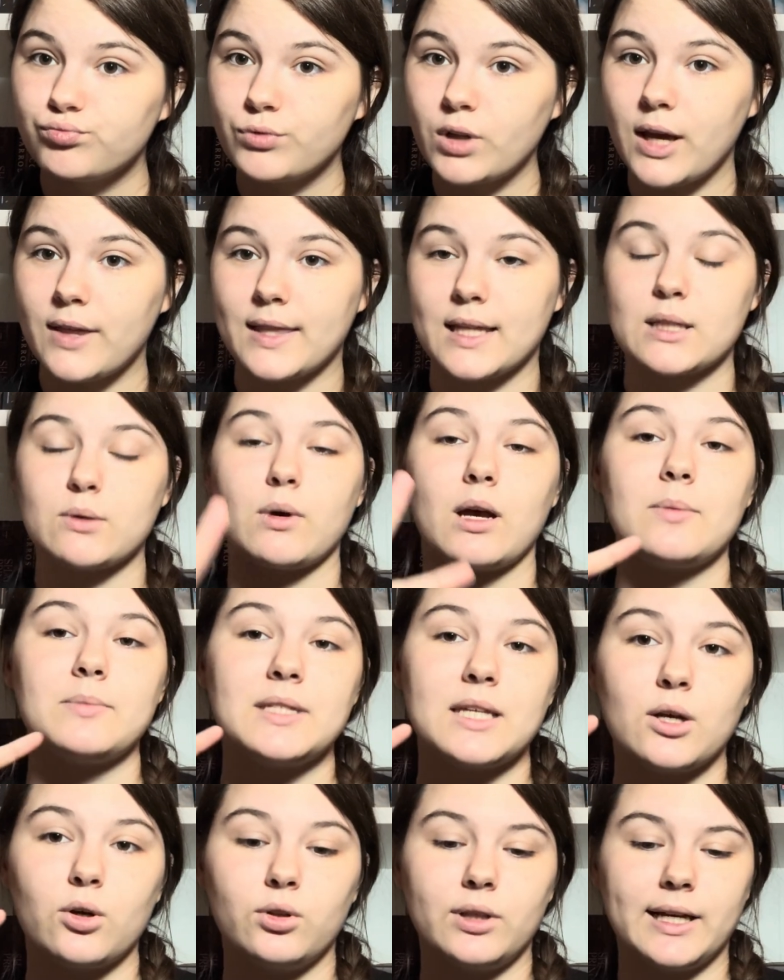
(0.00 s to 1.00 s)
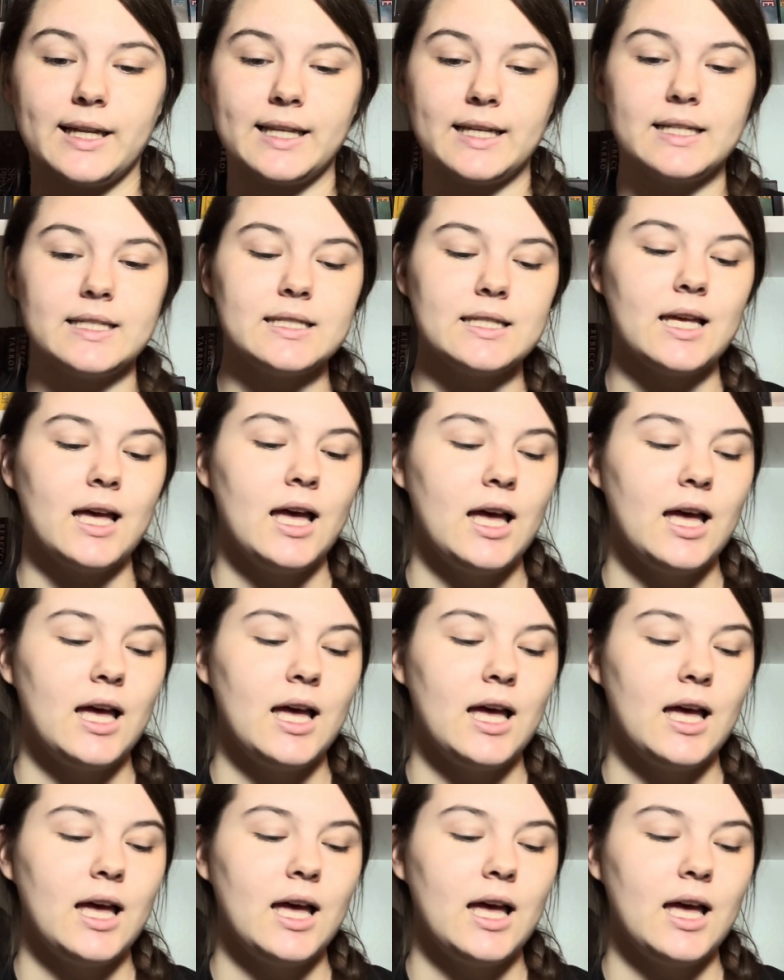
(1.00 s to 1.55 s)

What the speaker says: And that's why I'm single, ladies.